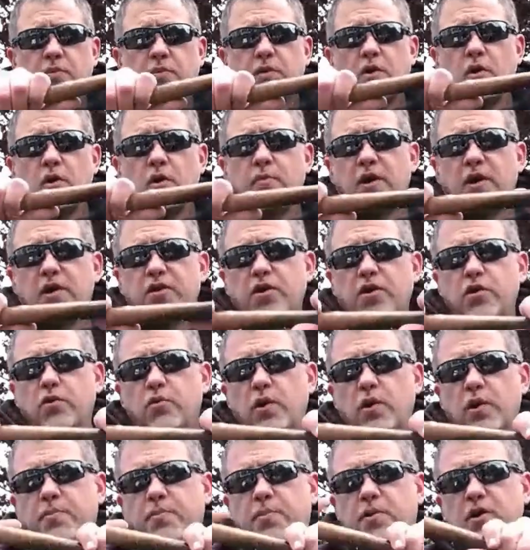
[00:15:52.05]
Going back the other
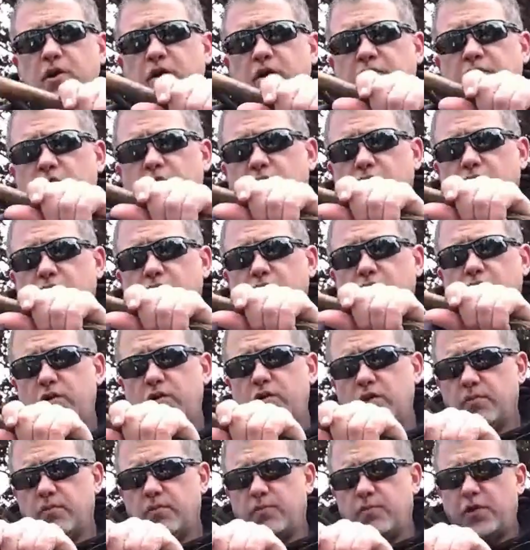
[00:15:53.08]
way, pivot and
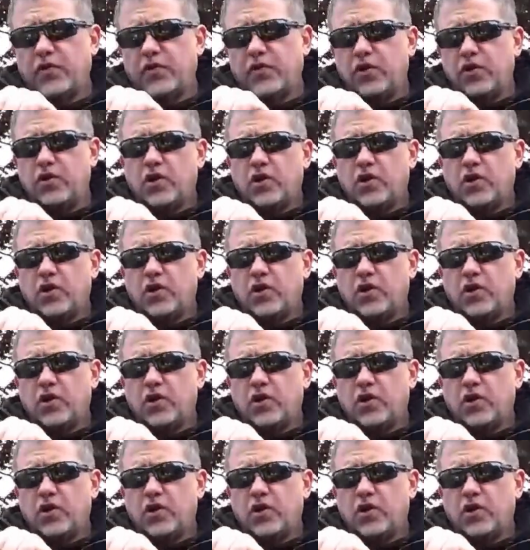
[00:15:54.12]
pivot.